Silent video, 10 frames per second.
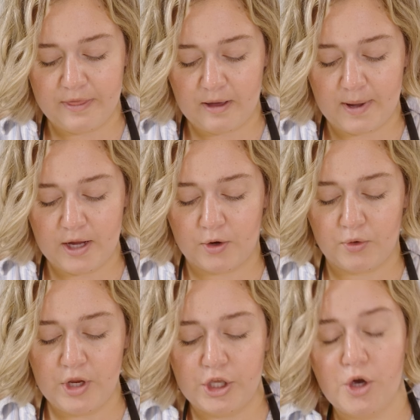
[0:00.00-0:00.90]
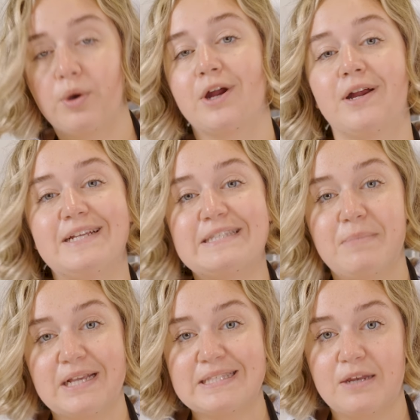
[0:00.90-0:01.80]
that my Greek yogurt is
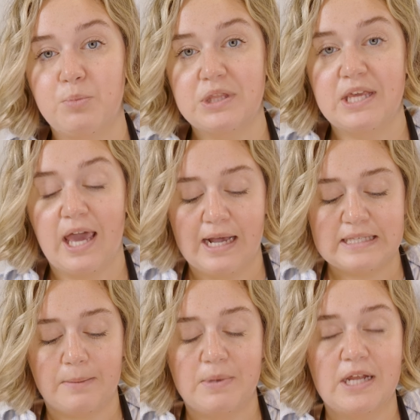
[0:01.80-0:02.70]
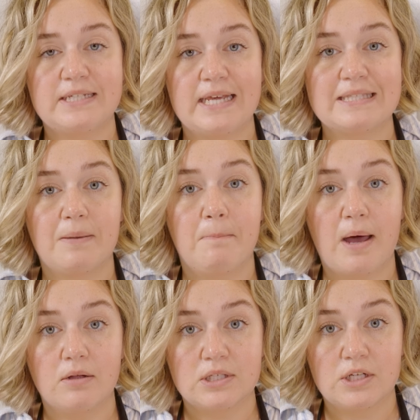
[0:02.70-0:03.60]
mixed in with the eggs, I'm gonna take some
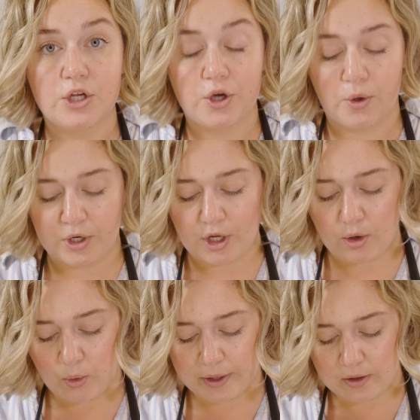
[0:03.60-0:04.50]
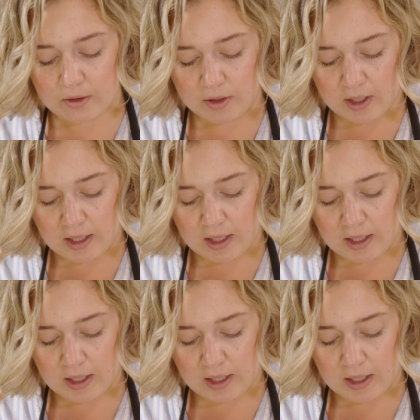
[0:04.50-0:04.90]
melted coconut oil